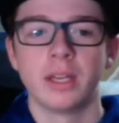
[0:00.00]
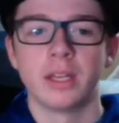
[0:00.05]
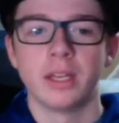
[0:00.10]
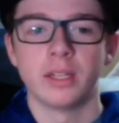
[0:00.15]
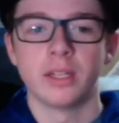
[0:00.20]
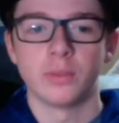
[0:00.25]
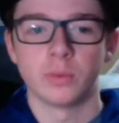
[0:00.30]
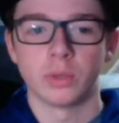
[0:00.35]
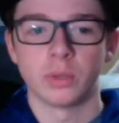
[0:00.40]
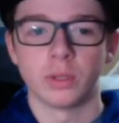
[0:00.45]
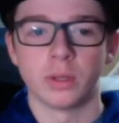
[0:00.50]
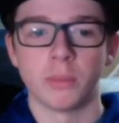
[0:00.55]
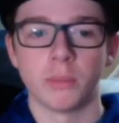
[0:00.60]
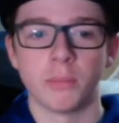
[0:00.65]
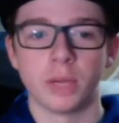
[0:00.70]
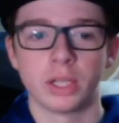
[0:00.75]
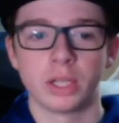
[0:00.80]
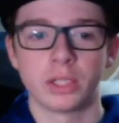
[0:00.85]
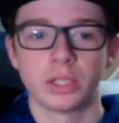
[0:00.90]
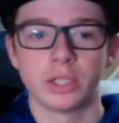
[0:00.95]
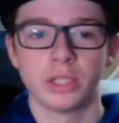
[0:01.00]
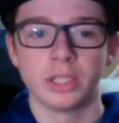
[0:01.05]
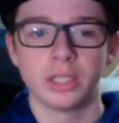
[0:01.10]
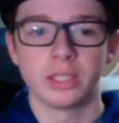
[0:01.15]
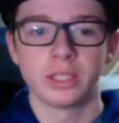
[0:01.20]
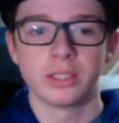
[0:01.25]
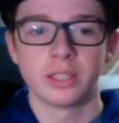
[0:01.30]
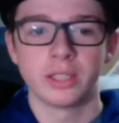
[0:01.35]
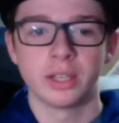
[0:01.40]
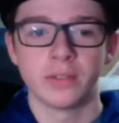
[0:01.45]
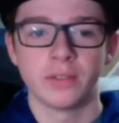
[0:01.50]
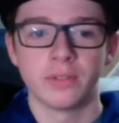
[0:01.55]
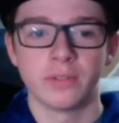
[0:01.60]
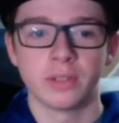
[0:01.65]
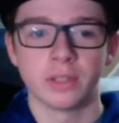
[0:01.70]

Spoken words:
He's a much-needed center field